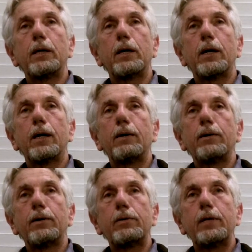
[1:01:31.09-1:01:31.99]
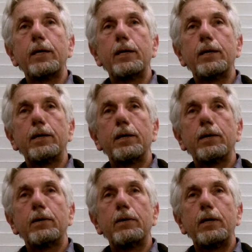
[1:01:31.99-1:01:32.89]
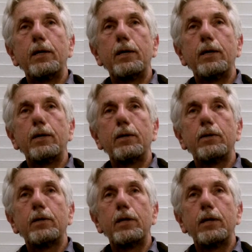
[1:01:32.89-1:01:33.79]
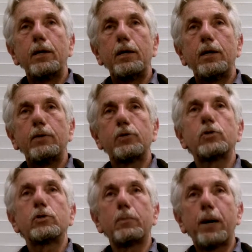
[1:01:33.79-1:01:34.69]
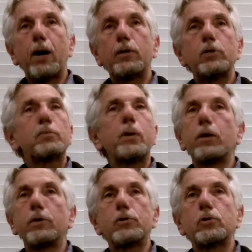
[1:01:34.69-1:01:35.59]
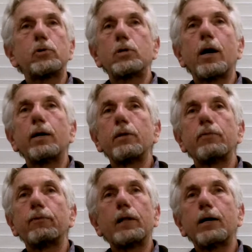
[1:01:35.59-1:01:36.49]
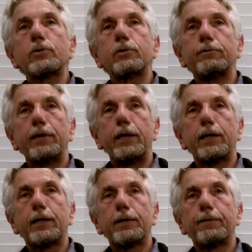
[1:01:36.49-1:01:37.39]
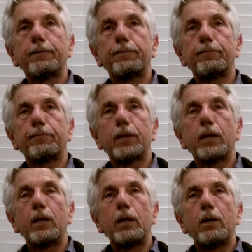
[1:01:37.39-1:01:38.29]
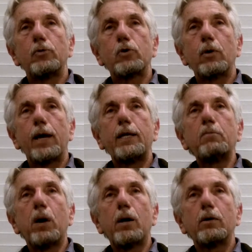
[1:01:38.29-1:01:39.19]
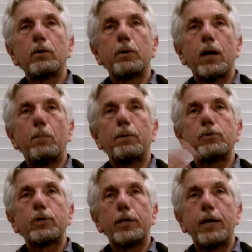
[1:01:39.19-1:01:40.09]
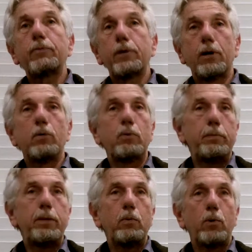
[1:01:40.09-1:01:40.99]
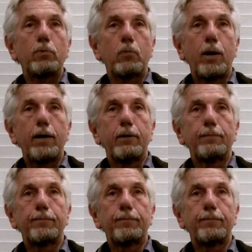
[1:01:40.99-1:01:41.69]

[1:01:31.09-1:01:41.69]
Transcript: uh, the the the this is about experience. This is not a philosophy. So any model that will help us to get there would be worthwhile.